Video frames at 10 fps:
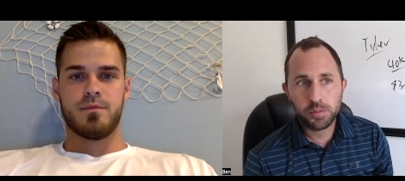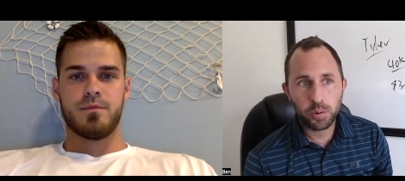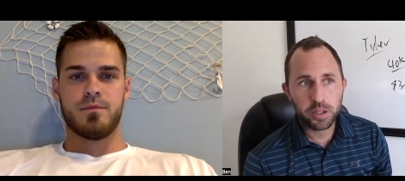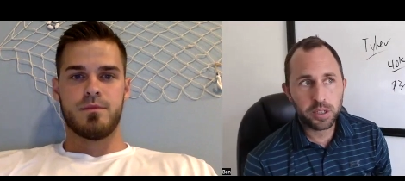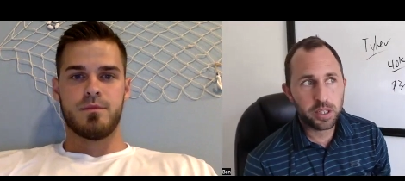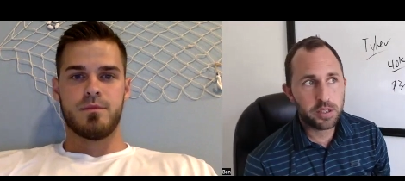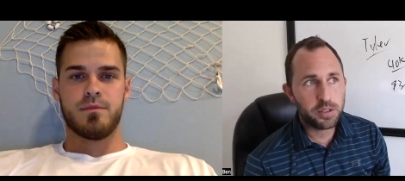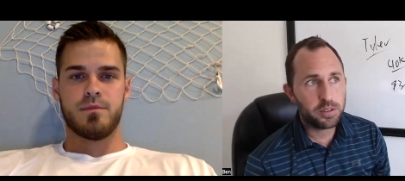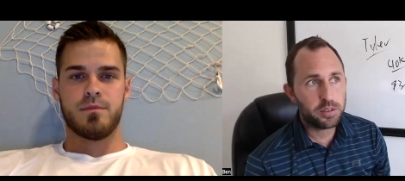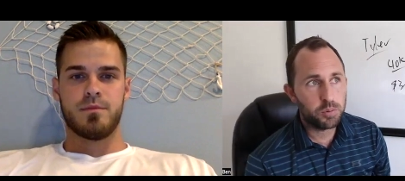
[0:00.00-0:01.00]
Speaker 1: working
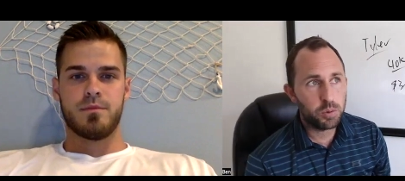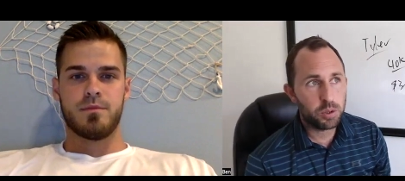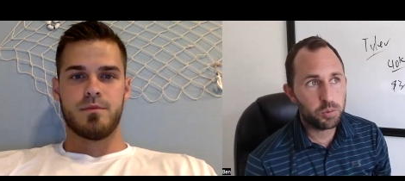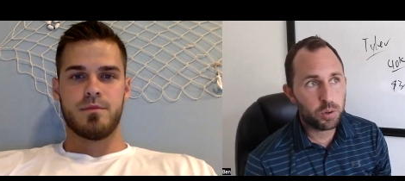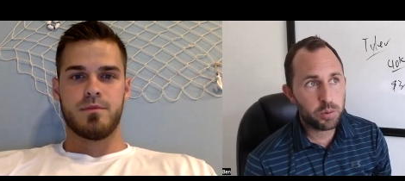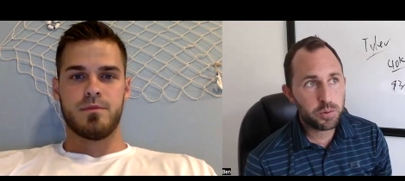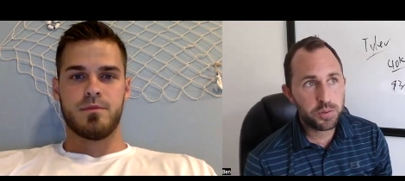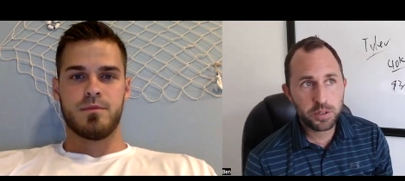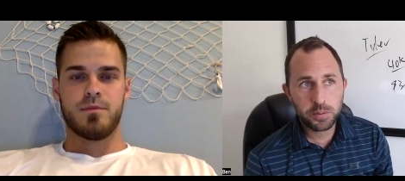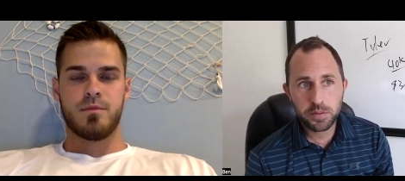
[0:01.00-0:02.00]
together, what what were
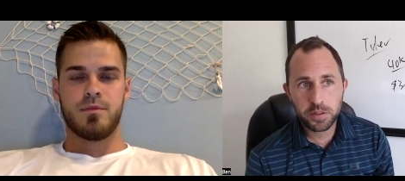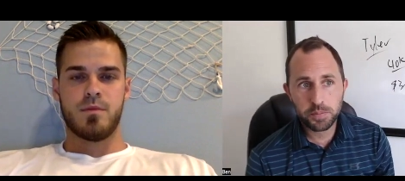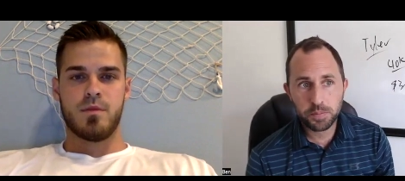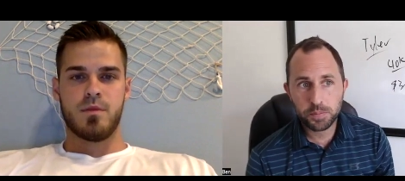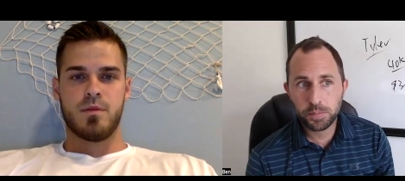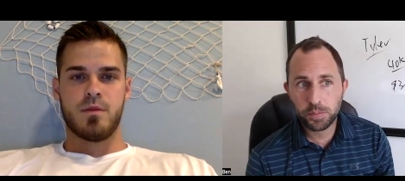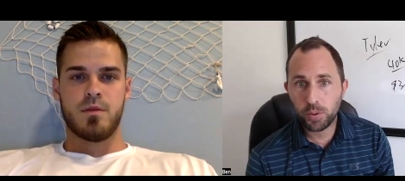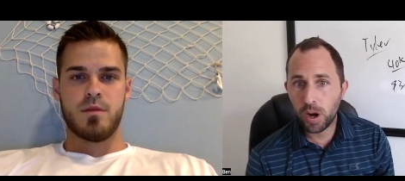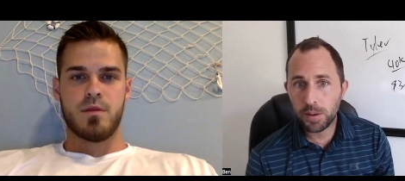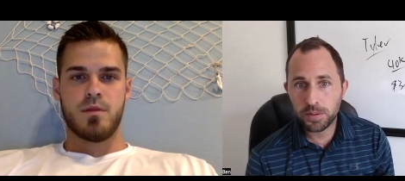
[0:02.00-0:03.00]
some of the
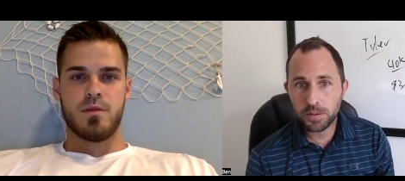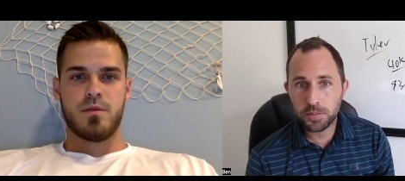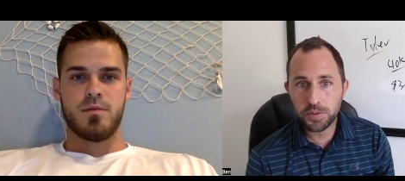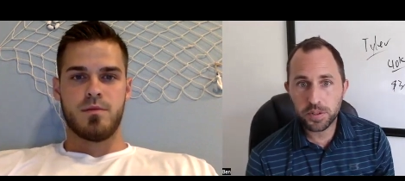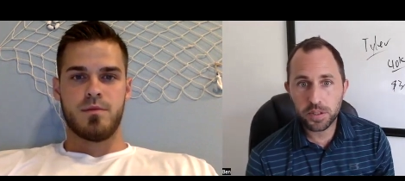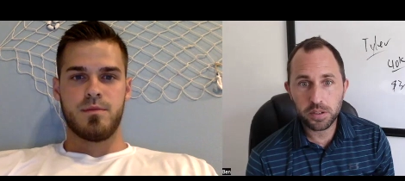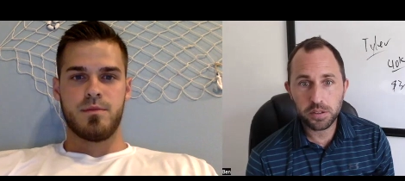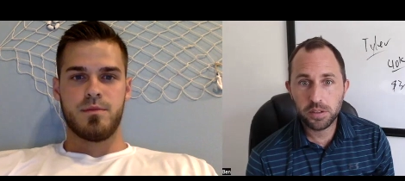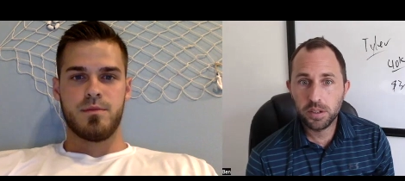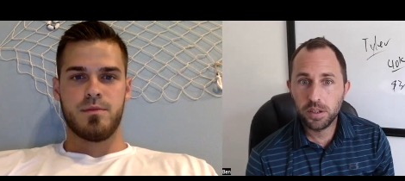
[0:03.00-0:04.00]
problems and
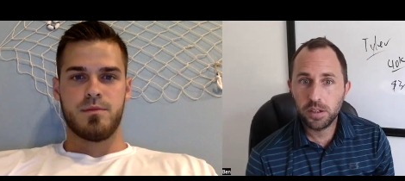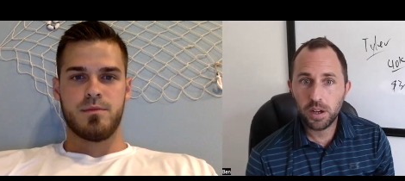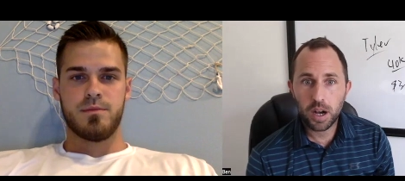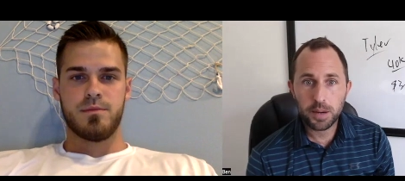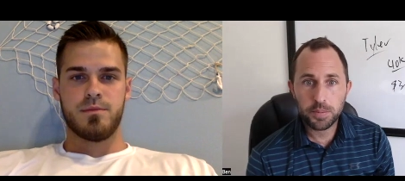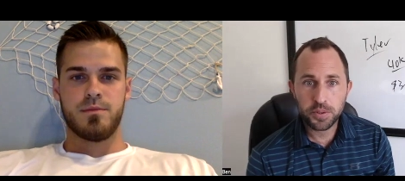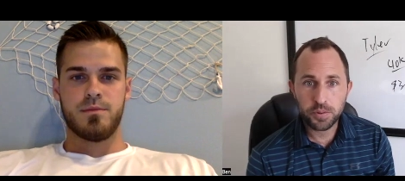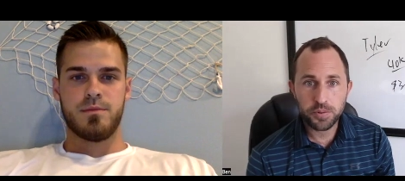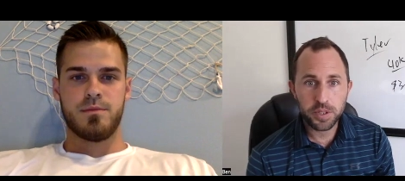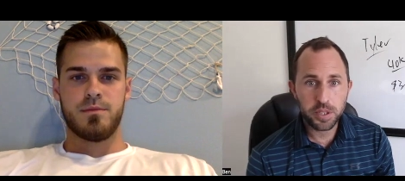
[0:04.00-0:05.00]

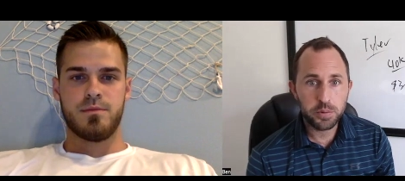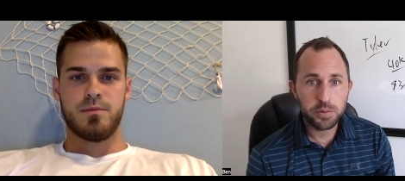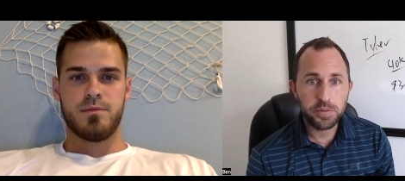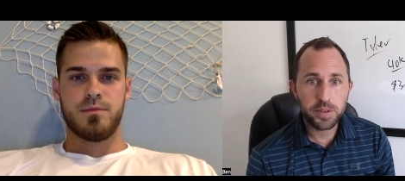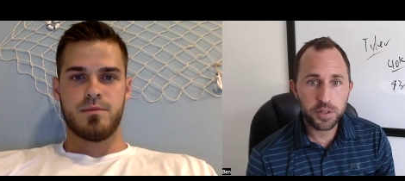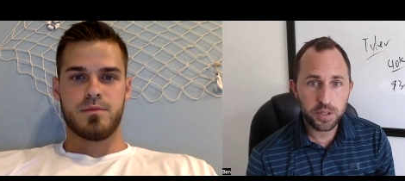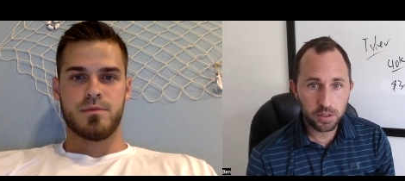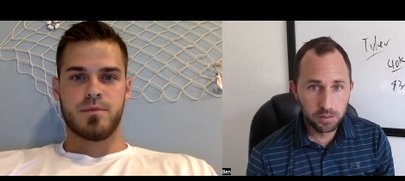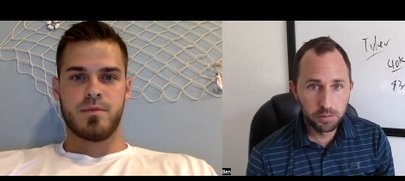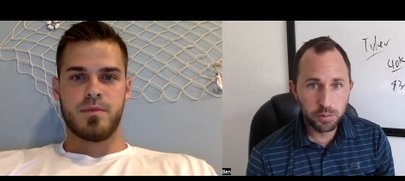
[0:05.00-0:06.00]
obstacles that you were
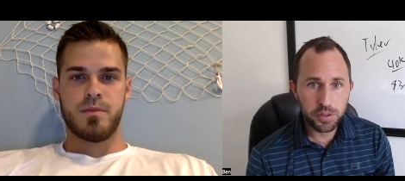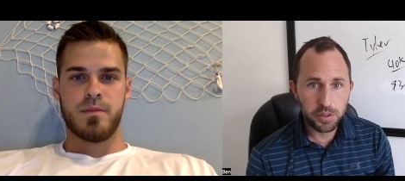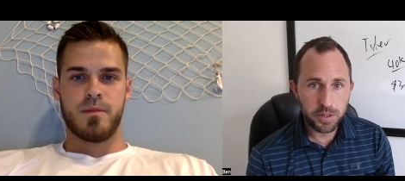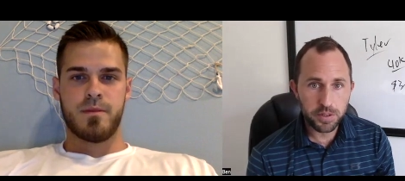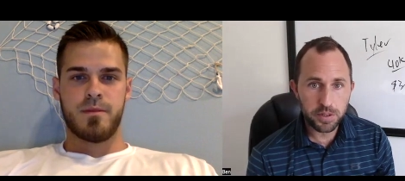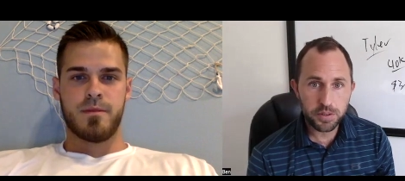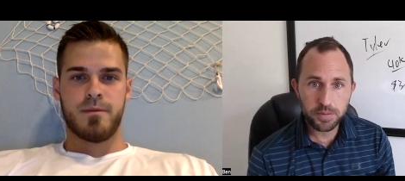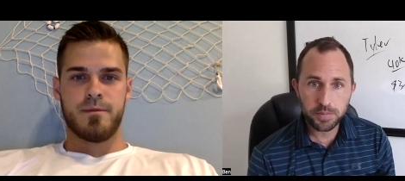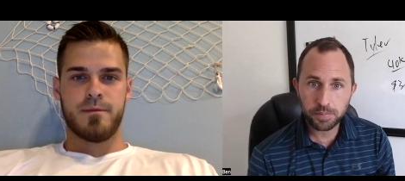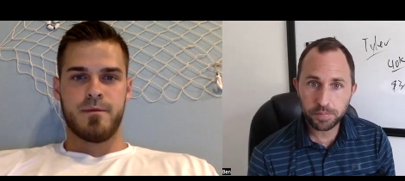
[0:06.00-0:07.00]
facing
Speaker 2: with your business?
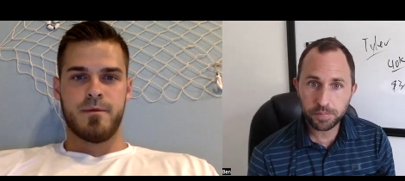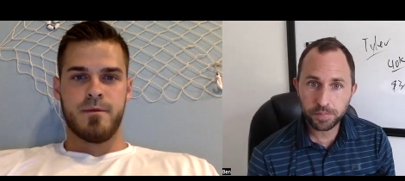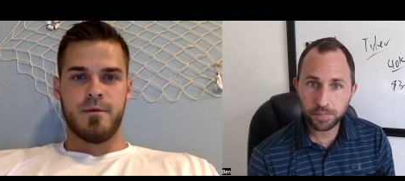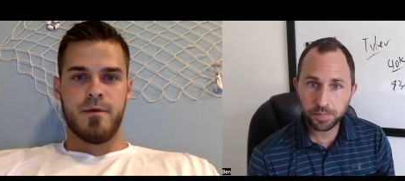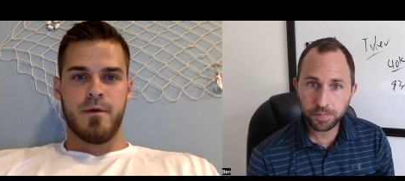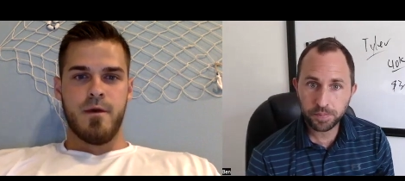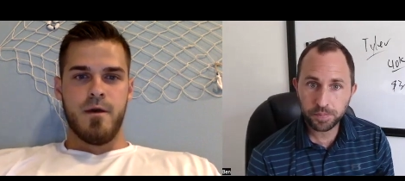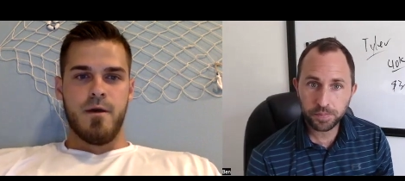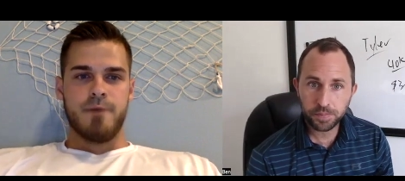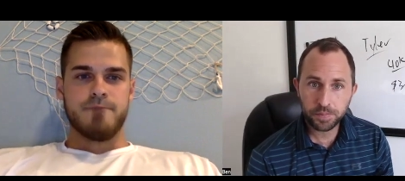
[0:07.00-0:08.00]

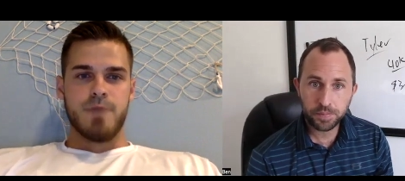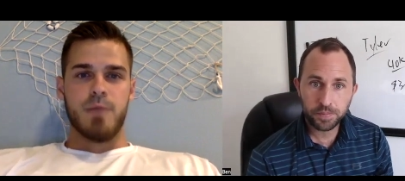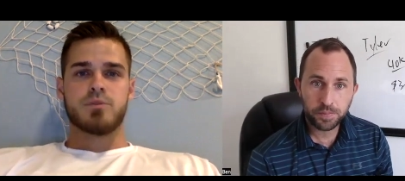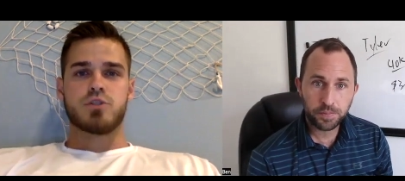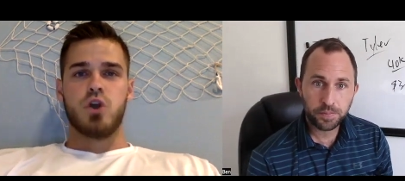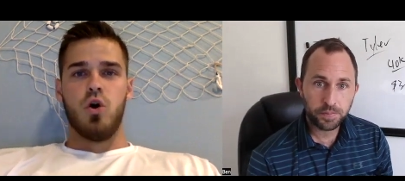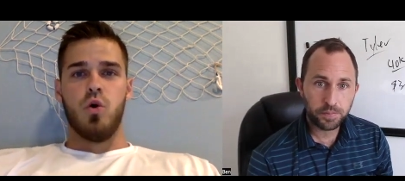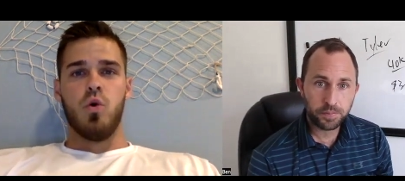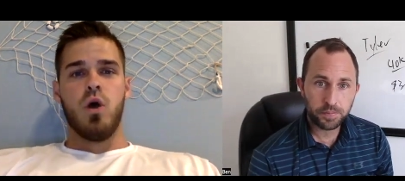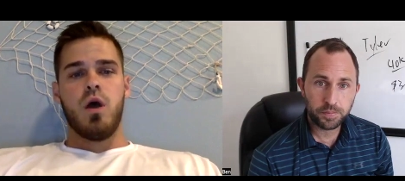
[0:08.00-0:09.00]
Yep.
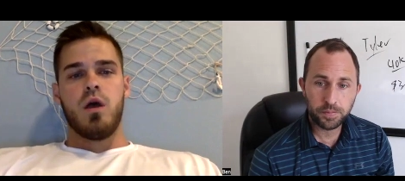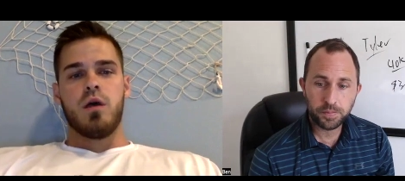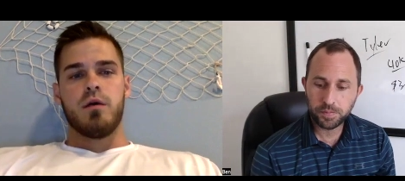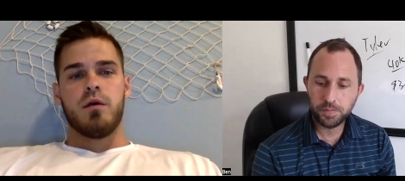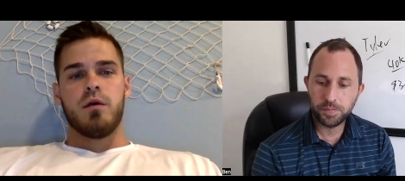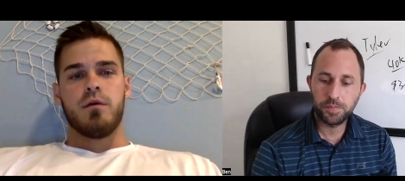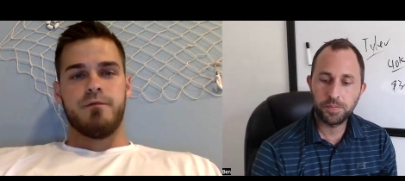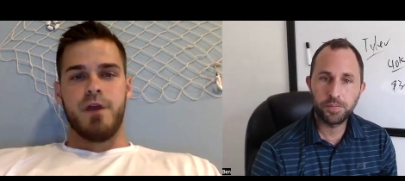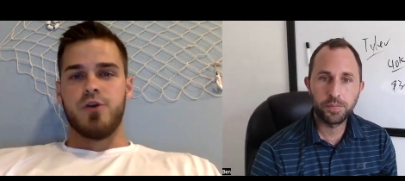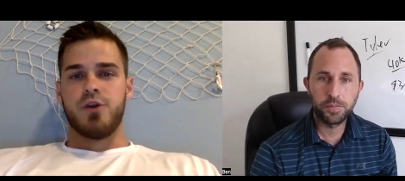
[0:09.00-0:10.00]
So
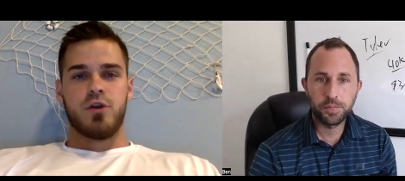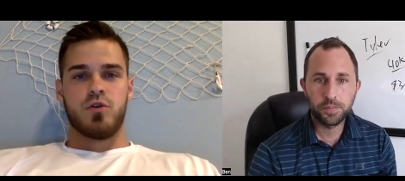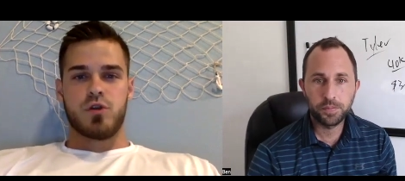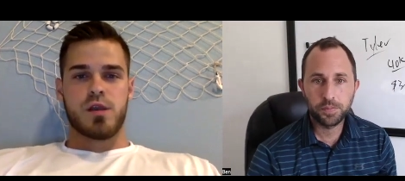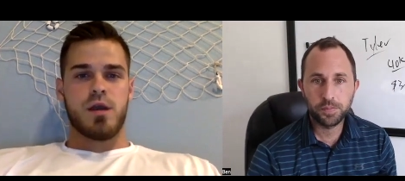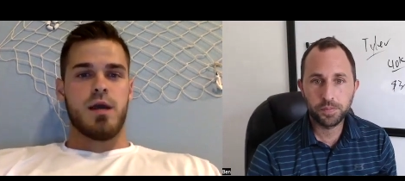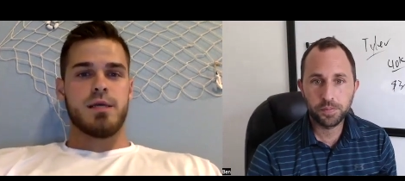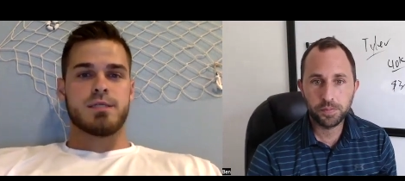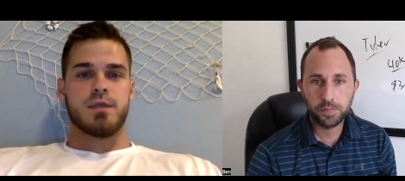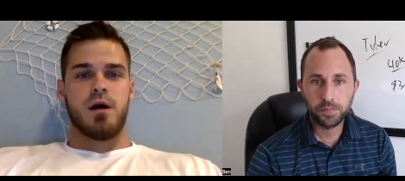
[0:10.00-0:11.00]
very
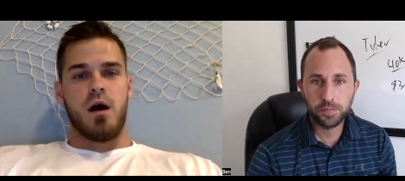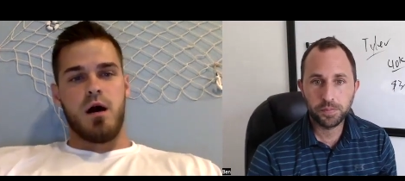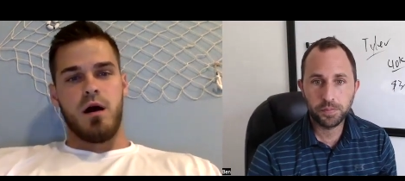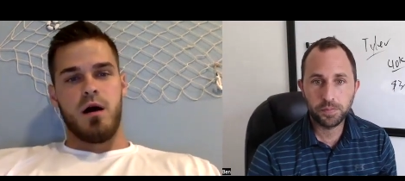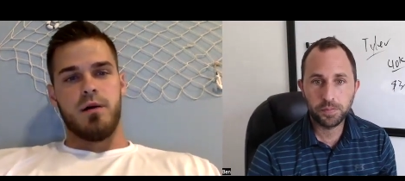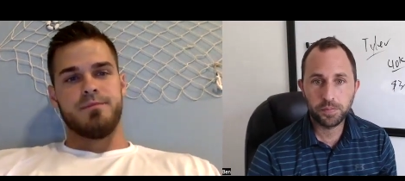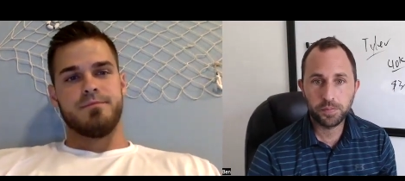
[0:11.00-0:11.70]
unorganized. Um,